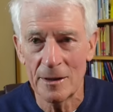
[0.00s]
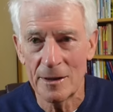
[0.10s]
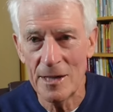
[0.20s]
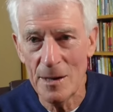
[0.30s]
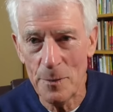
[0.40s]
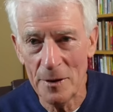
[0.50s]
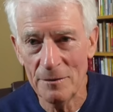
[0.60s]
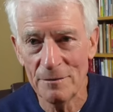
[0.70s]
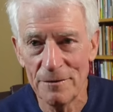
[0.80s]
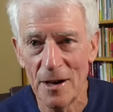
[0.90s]
Keep
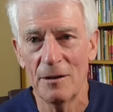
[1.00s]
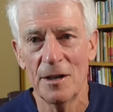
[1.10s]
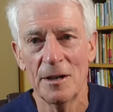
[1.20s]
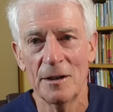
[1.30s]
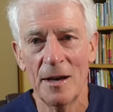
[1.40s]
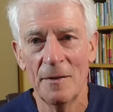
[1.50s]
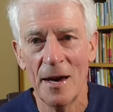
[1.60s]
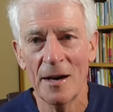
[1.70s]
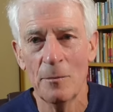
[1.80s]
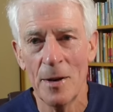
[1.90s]
it varied, and
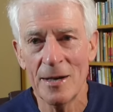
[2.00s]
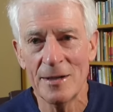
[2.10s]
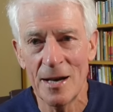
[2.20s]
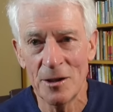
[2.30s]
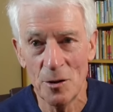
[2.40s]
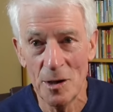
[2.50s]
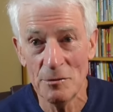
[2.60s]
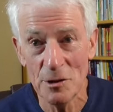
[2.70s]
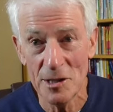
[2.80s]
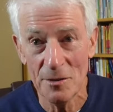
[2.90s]
that'll maintain your
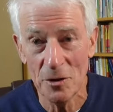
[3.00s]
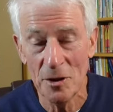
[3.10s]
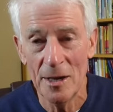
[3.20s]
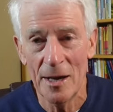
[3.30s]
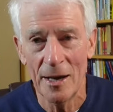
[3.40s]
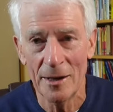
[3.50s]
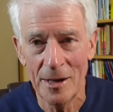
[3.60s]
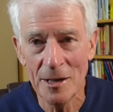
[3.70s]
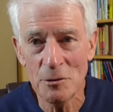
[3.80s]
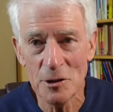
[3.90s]
interest level, and
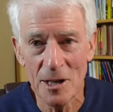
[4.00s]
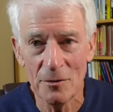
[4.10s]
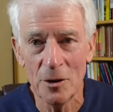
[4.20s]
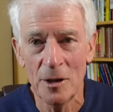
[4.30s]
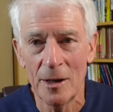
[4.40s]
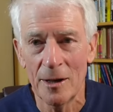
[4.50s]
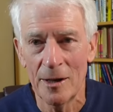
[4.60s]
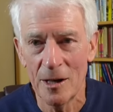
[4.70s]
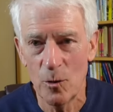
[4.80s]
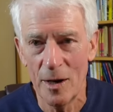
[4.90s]
interest level
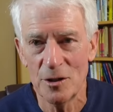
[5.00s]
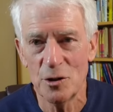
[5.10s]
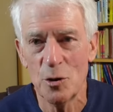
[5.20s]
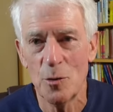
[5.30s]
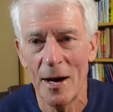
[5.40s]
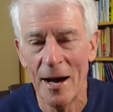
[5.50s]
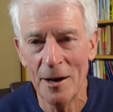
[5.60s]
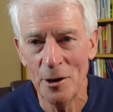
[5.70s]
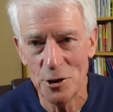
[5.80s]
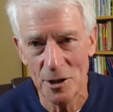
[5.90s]
equates to
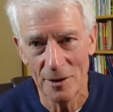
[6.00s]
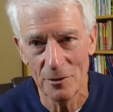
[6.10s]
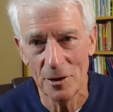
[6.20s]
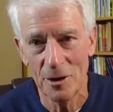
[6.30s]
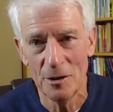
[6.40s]
energy level.